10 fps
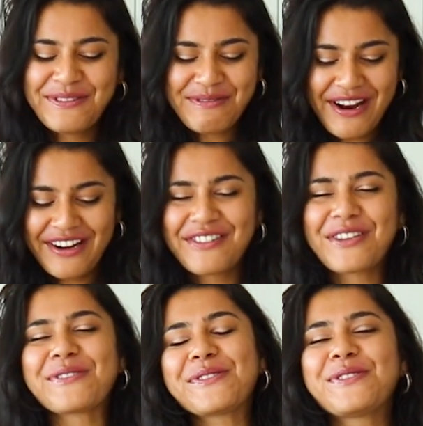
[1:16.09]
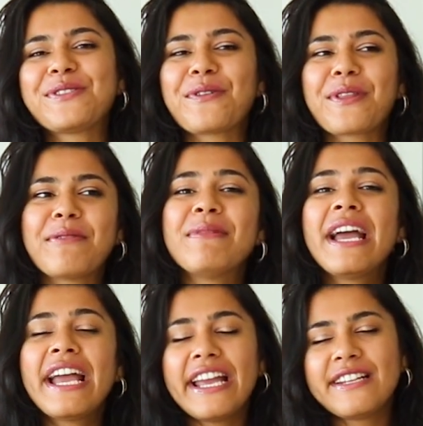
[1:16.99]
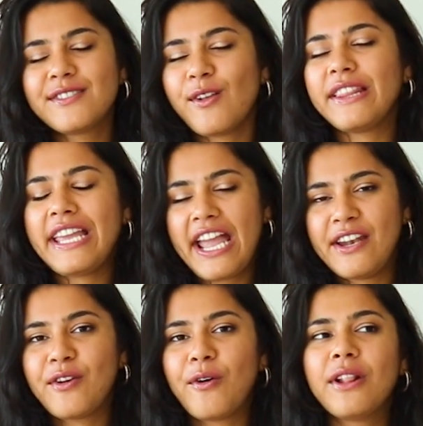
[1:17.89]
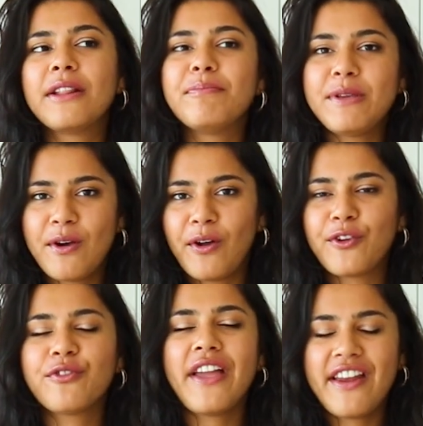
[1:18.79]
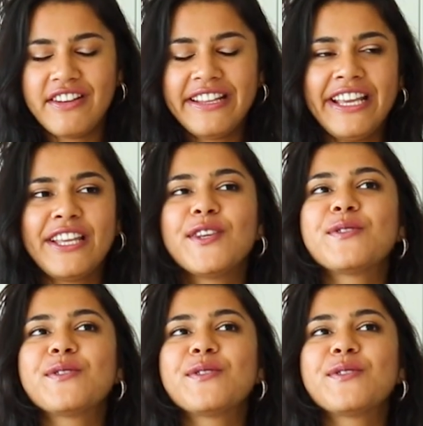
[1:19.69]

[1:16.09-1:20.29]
wherever you store them, it's not the end all beyond of everything.